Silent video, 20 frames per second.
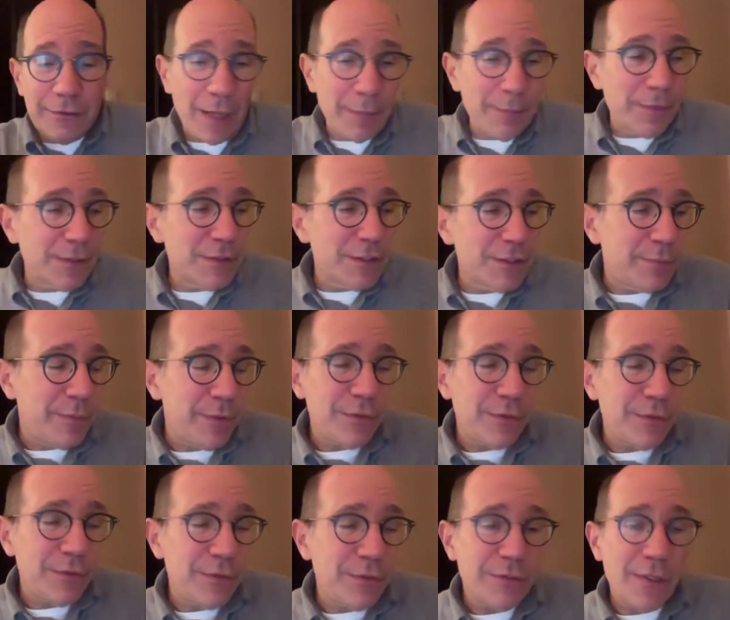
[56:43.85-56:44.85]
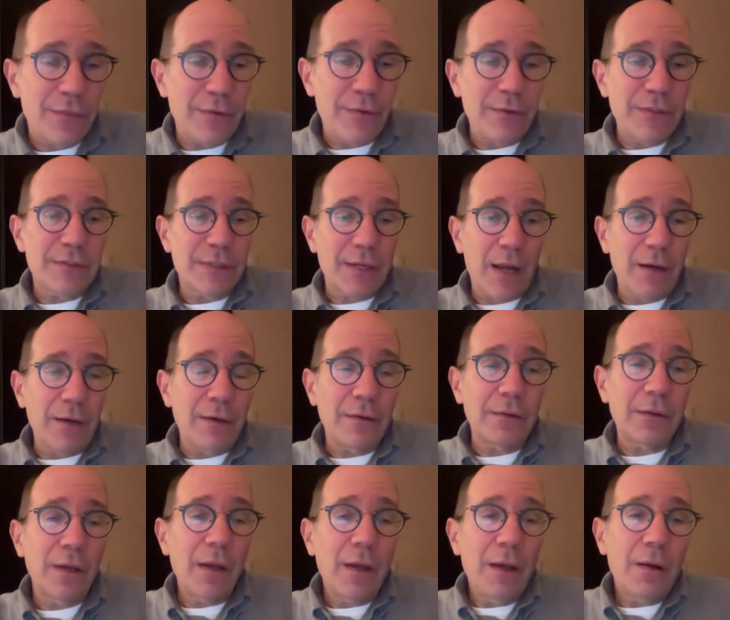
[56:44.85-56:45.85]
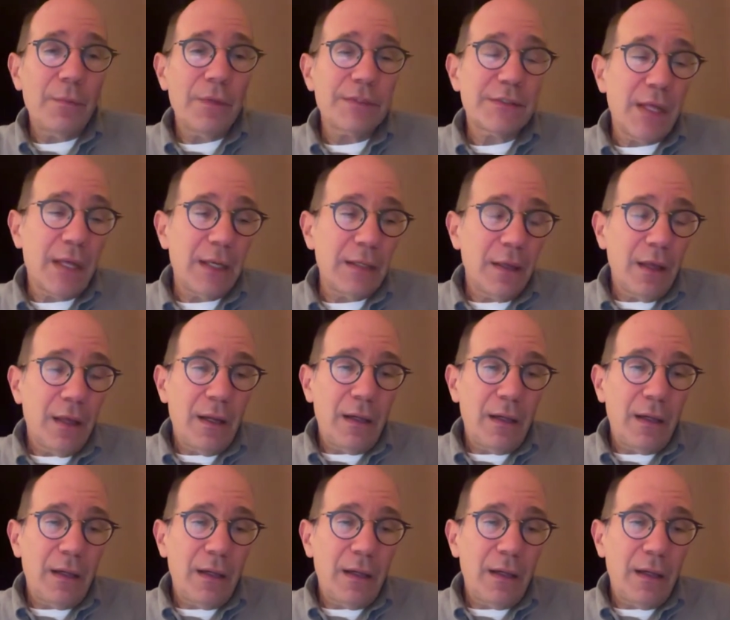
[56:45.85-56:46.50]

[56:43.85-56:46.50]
type conspiracy theories that I heard was that